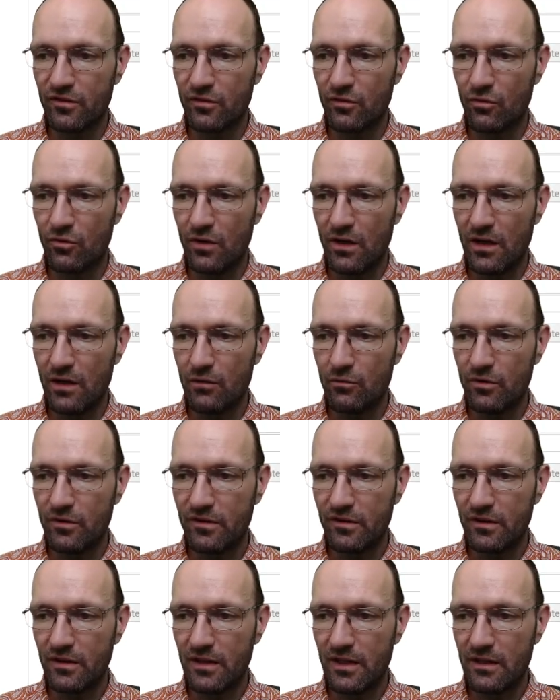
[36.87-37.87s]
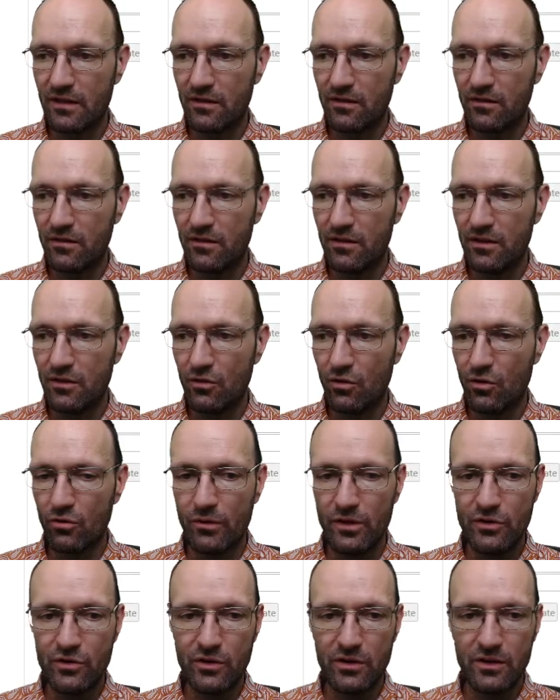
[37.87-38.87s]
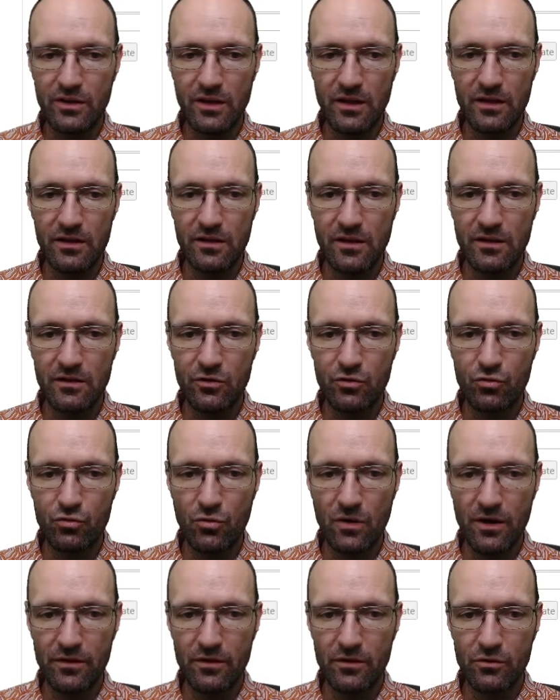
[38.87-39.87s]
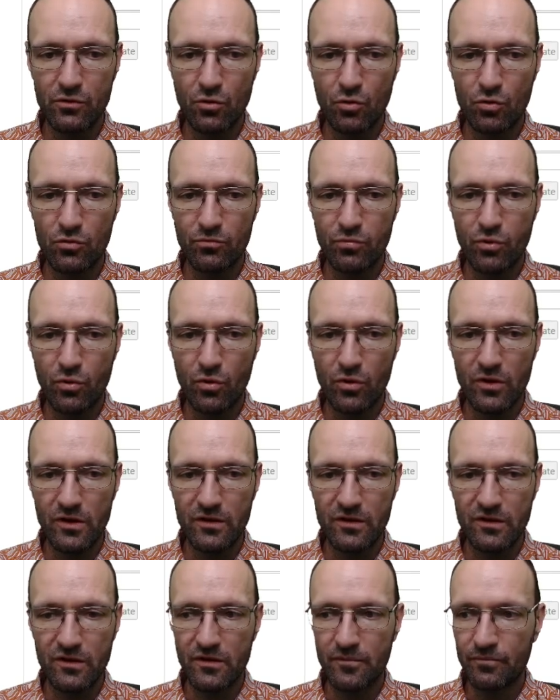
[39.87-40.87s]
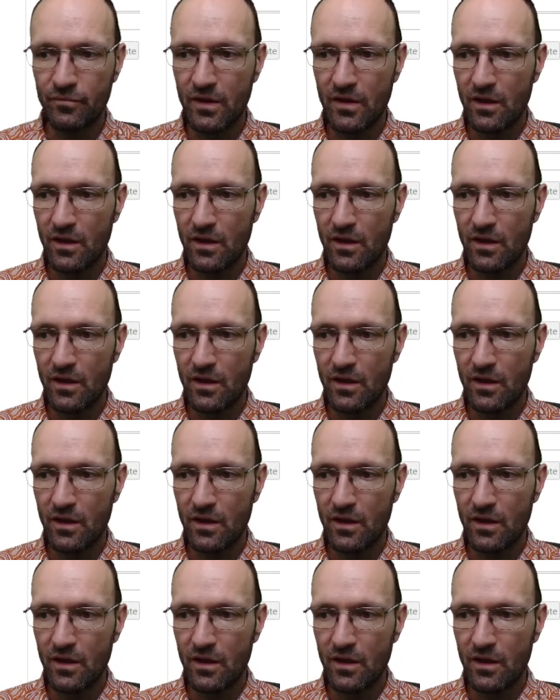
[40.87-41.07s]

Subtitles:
So I will select the origin and then two other known points.